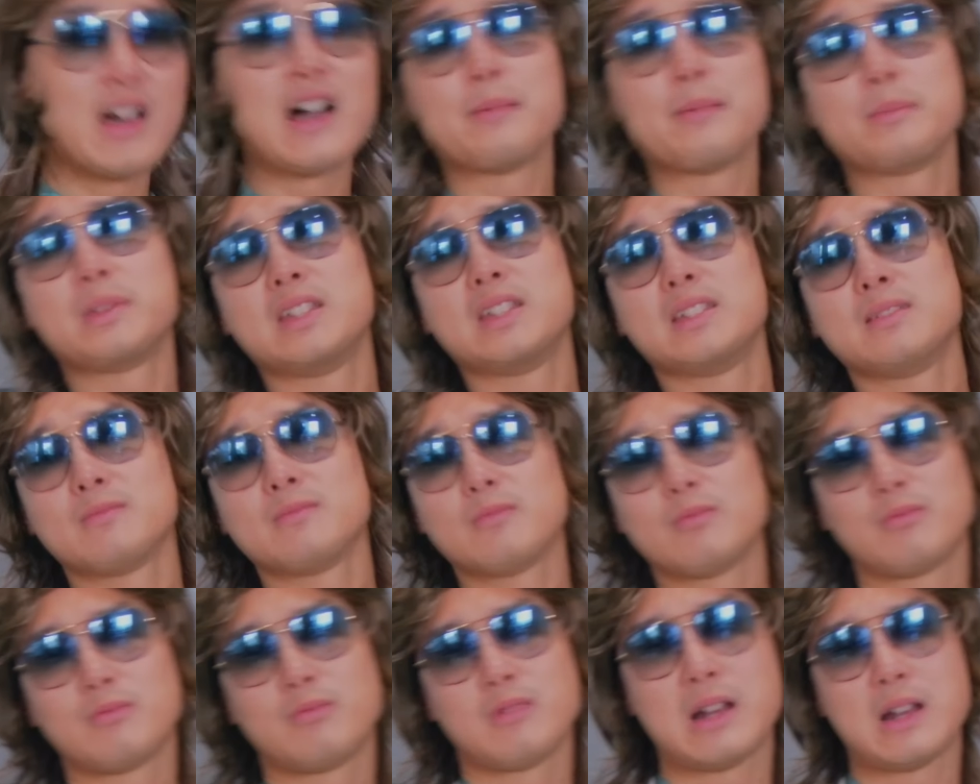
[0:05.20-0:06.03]
I
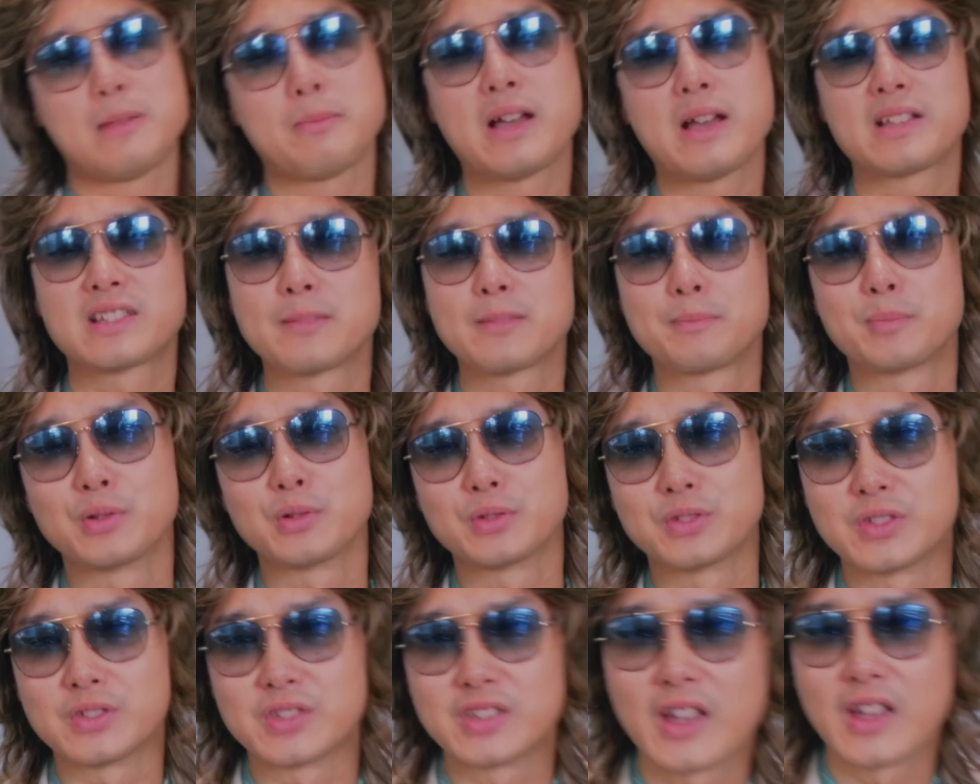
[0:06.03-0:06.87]
mean, what am I
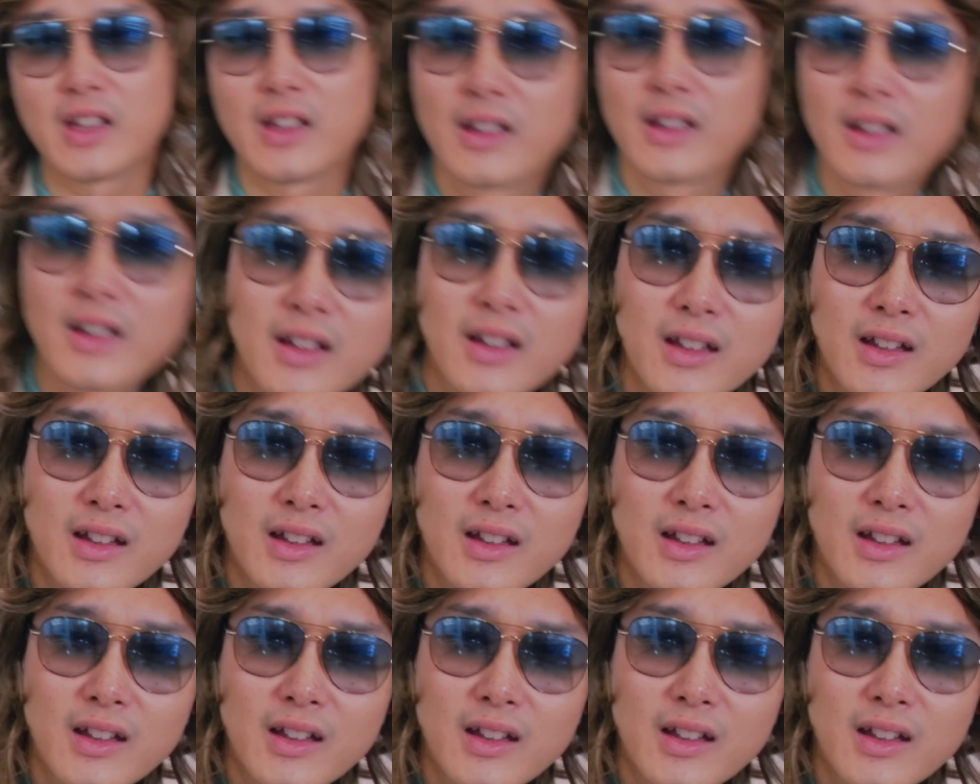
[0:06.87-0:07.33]
supposed to say?